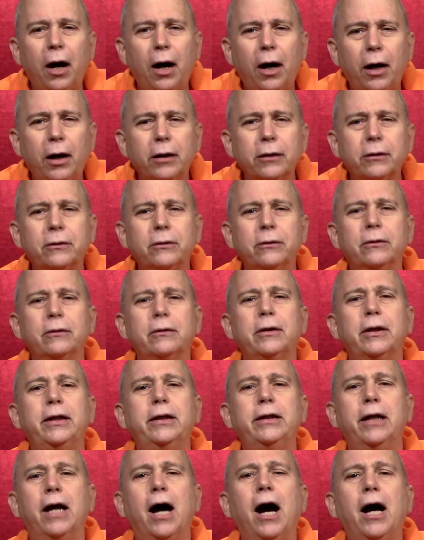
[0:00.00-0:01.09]
utterly
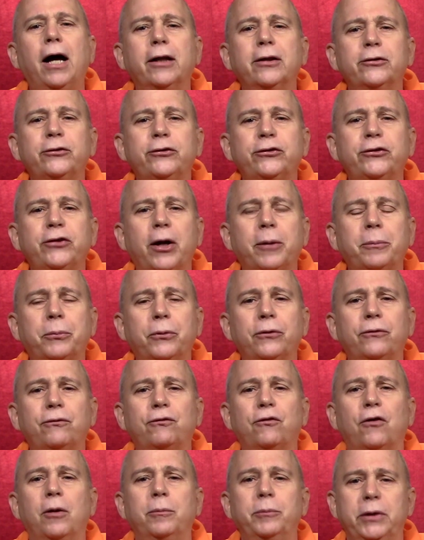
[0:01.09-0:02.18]
non-separate
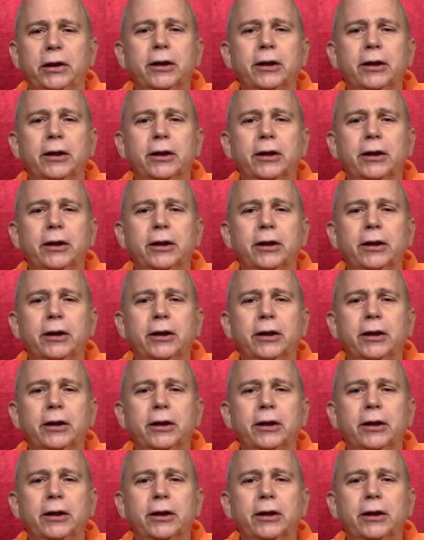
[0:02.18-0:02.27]
from